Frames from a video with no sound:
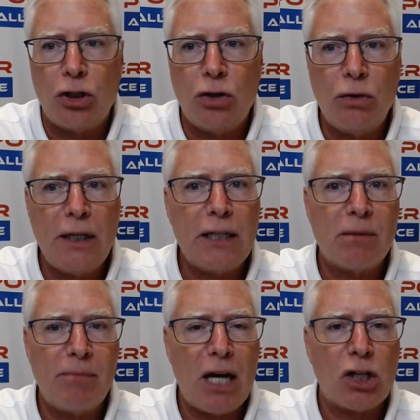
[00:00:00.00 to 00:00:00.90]
you need
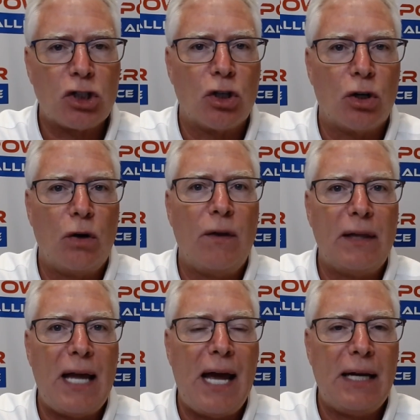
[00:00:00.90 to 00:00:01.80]
to make sure
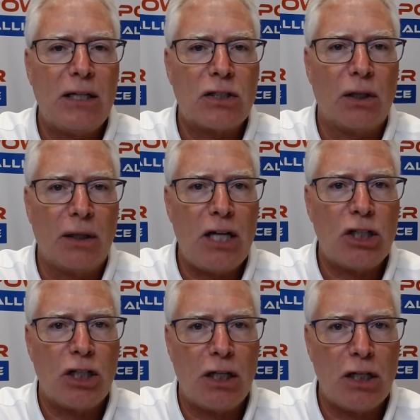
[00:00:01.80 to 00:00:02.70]
that that
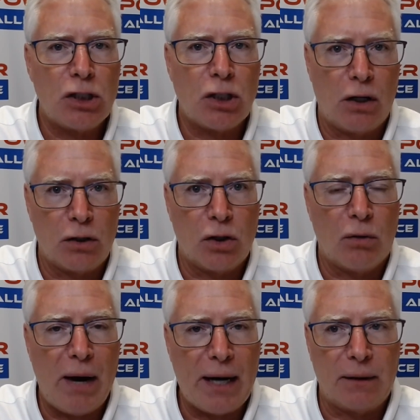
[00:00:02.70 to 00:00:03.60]
installation is done
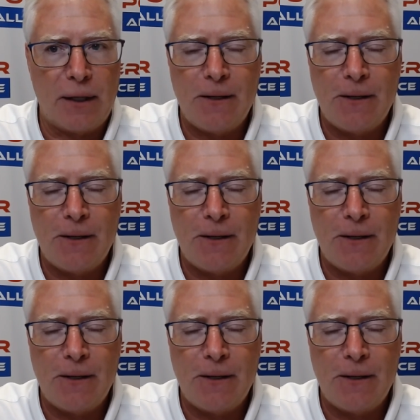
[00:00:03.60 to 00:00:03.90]
correctly.